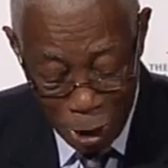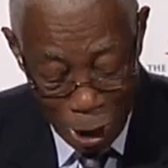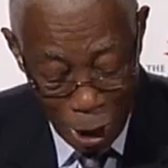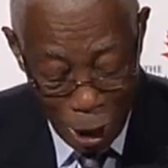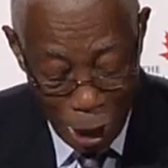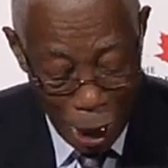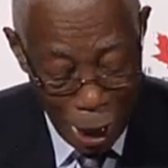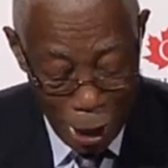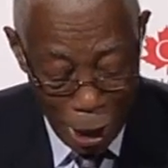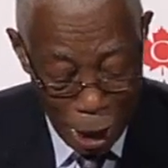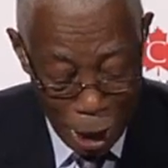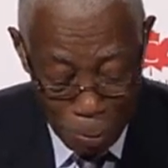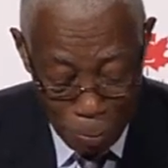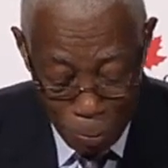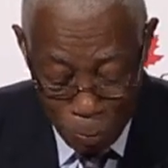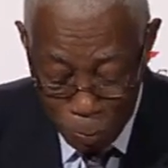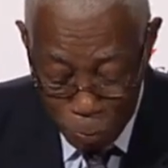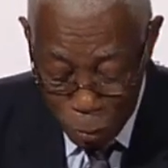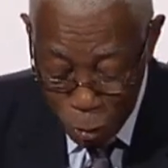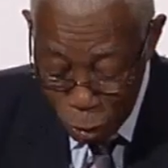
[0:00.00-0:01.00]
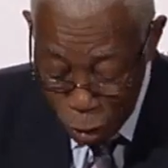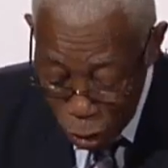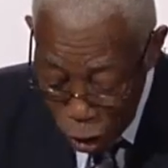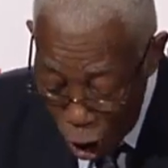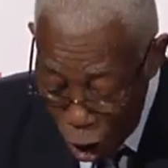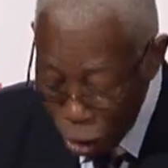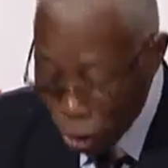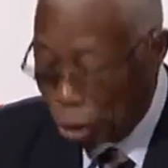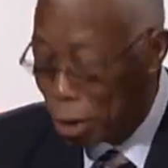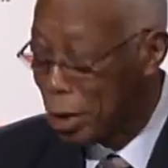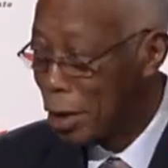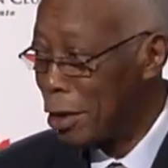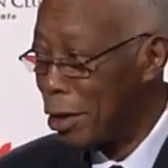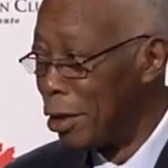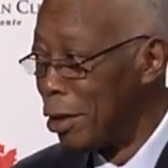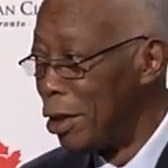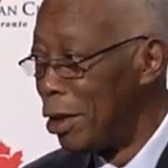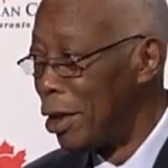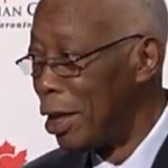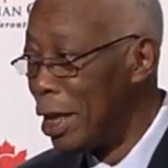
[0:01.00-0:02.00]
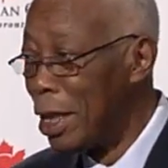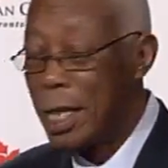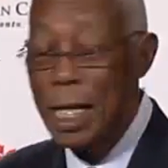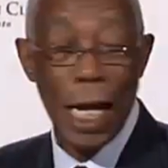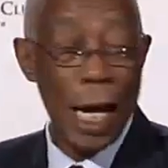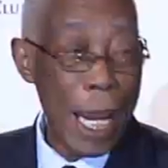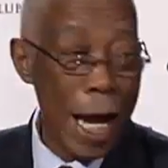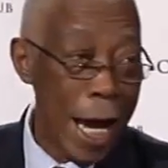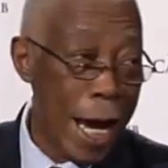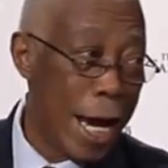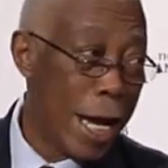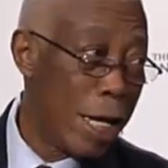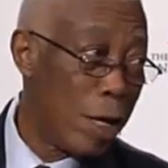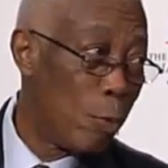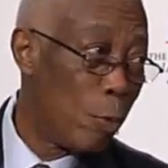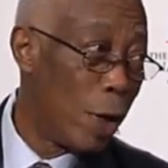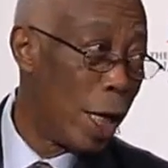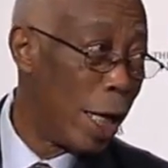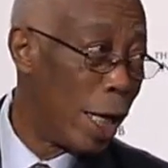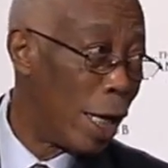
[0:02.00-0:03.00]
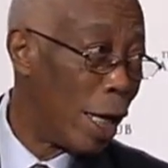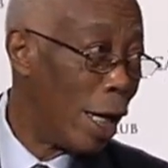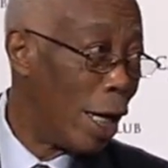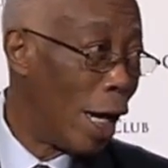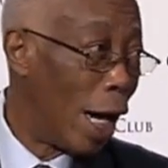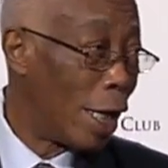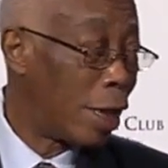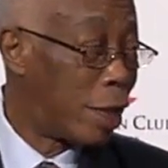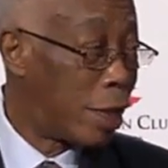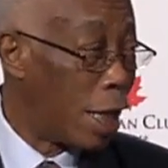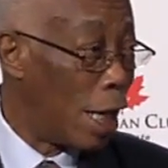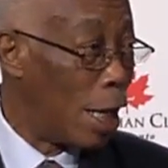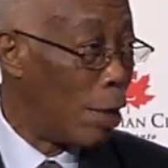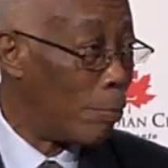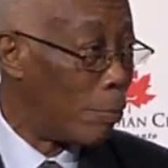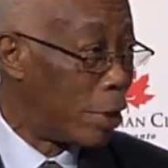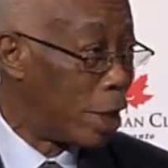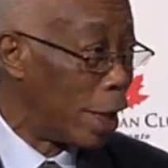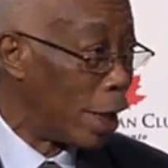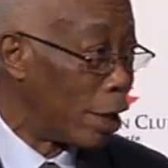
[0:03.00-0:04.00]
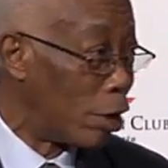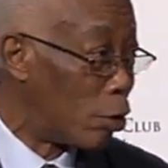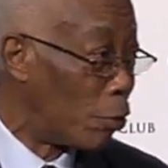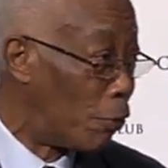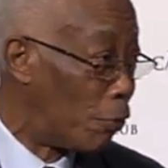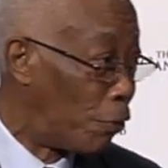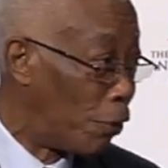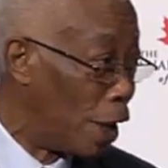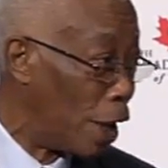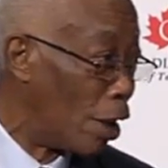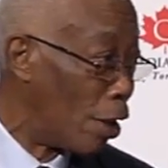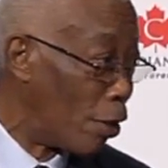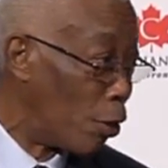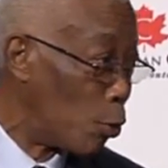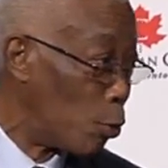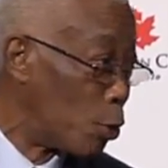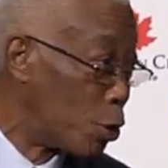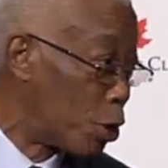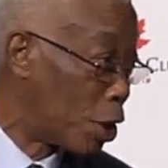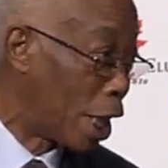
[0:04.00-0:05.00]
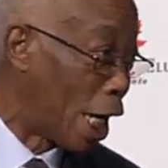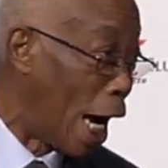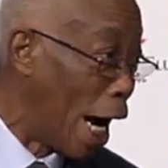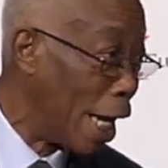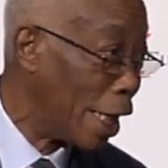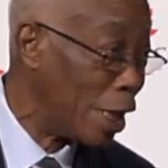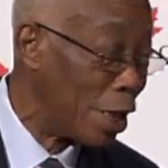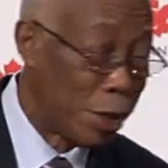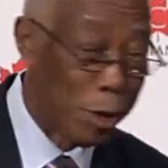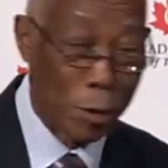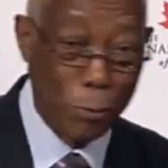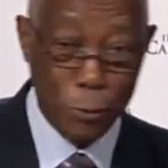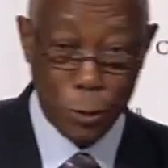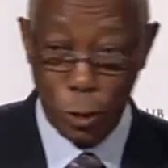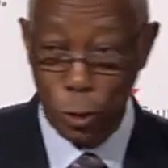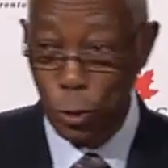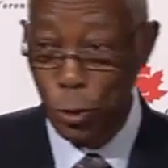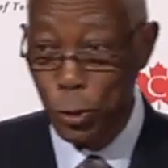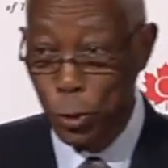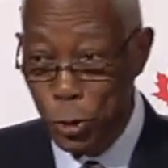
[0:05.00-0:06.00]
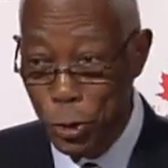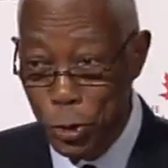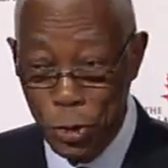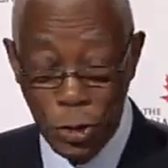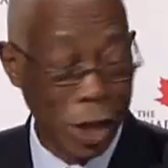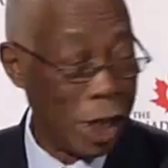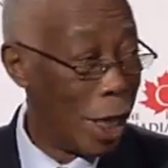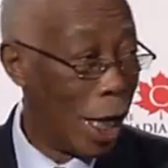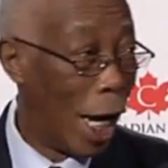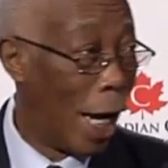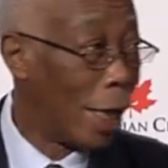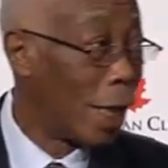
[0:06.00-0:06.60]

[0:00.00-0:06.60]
I am not in any way attempting to fill those kinds of shoes. I